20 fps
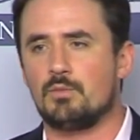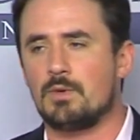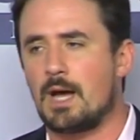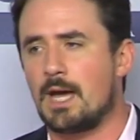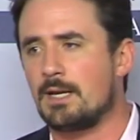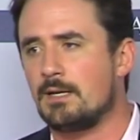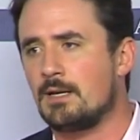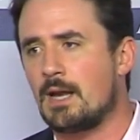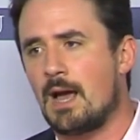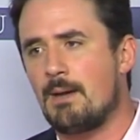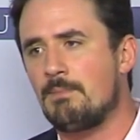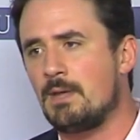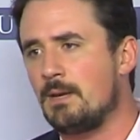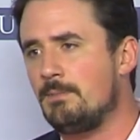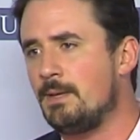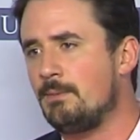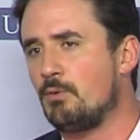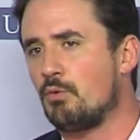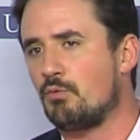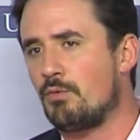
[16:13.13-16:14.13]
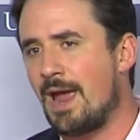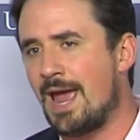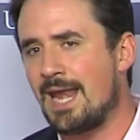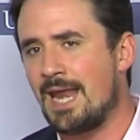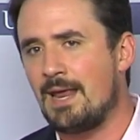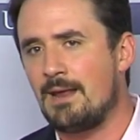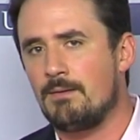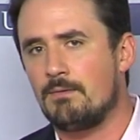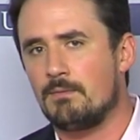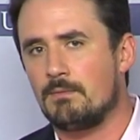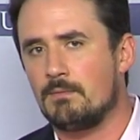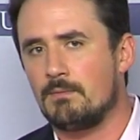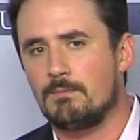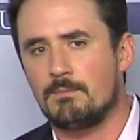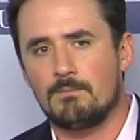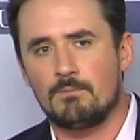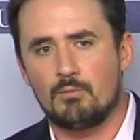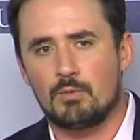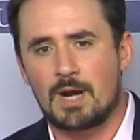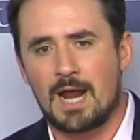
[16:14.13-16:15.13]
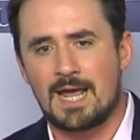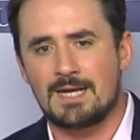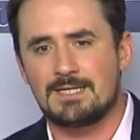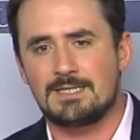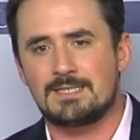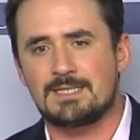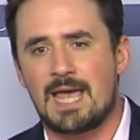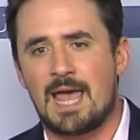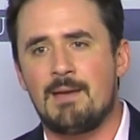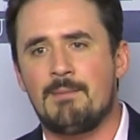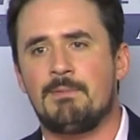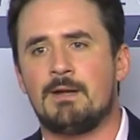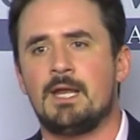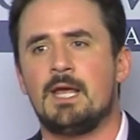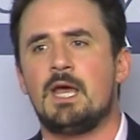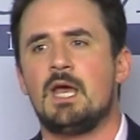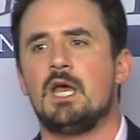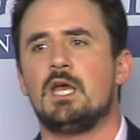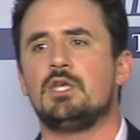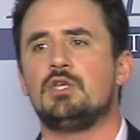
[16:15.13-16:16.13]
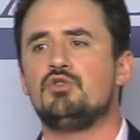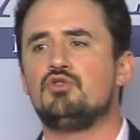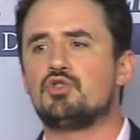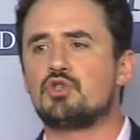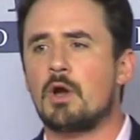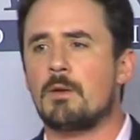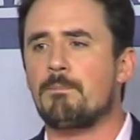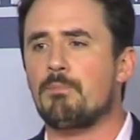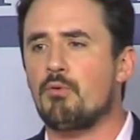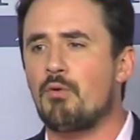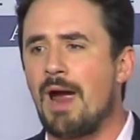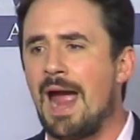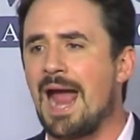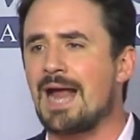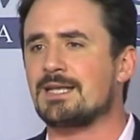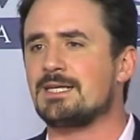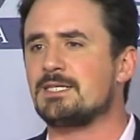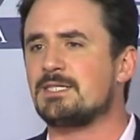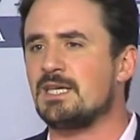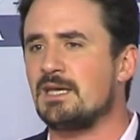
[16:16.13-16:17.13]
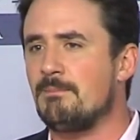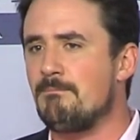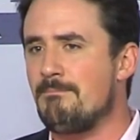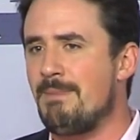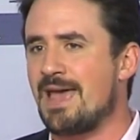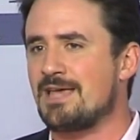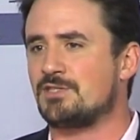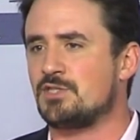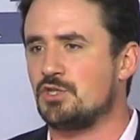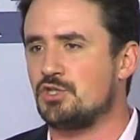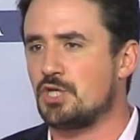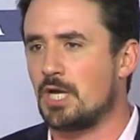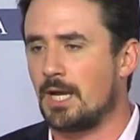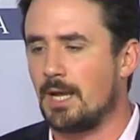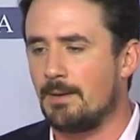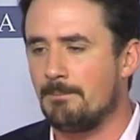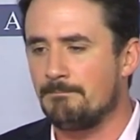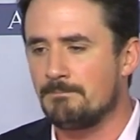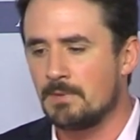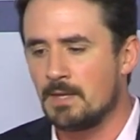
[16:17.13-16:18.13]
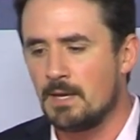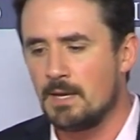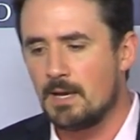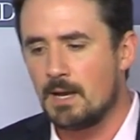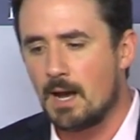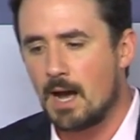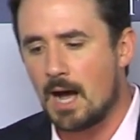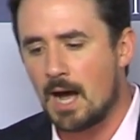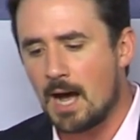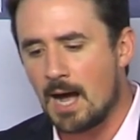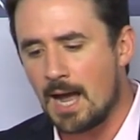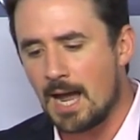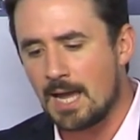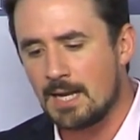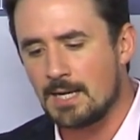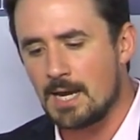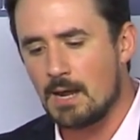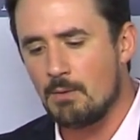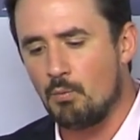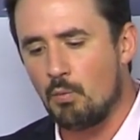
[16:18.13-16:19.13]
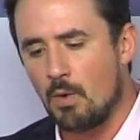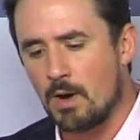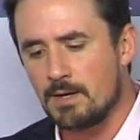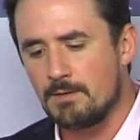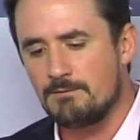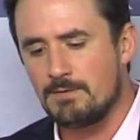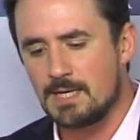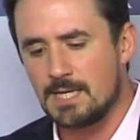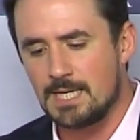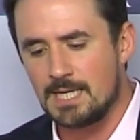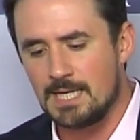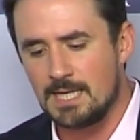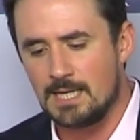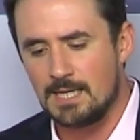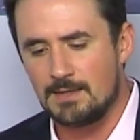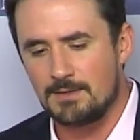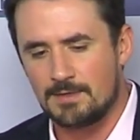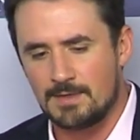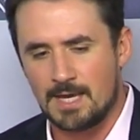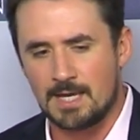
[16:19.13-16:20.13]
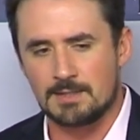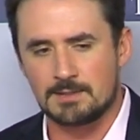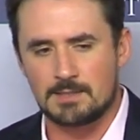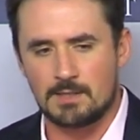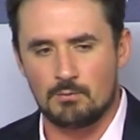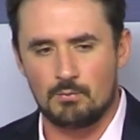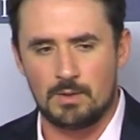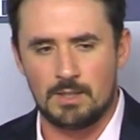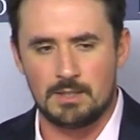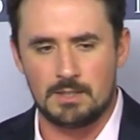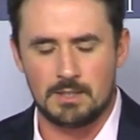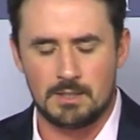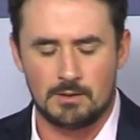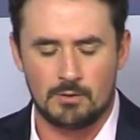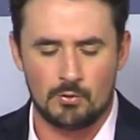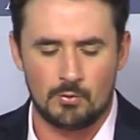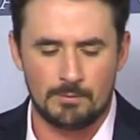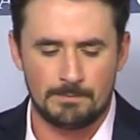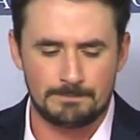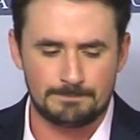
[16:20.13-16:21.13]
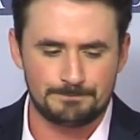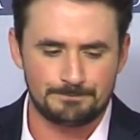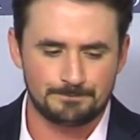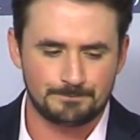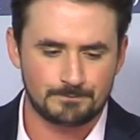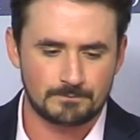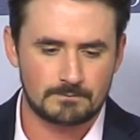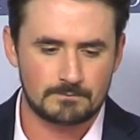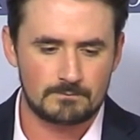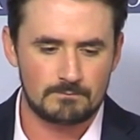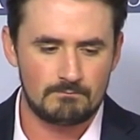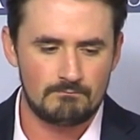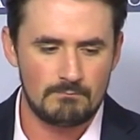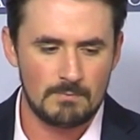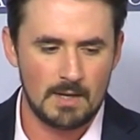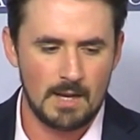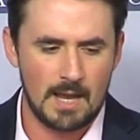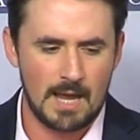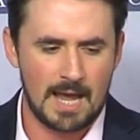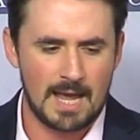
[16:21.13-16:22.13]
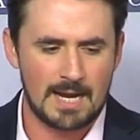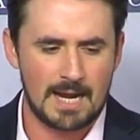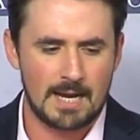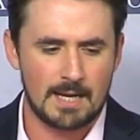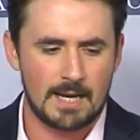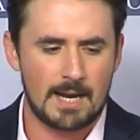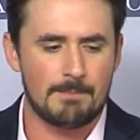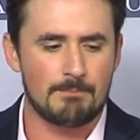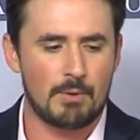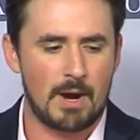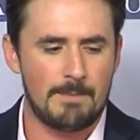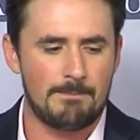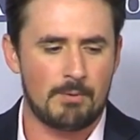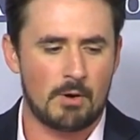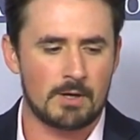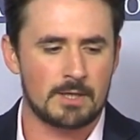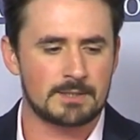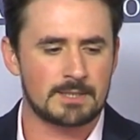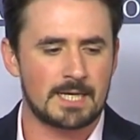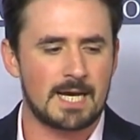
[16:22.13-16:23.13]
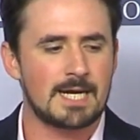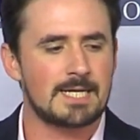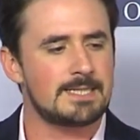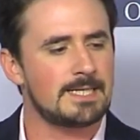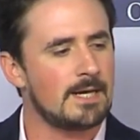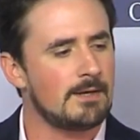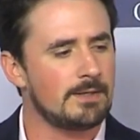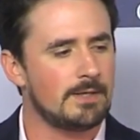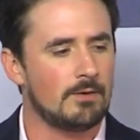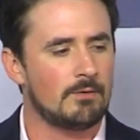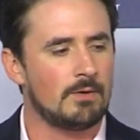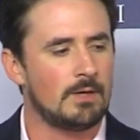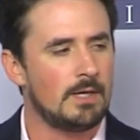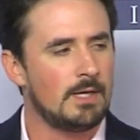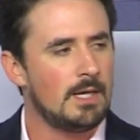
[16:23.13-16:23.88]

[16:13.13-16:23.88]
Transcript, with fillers: I, not many people read it what i had to say but you start practicing messaging uh, and one of the key things that we do at, at, Breitbart is I got to tell you,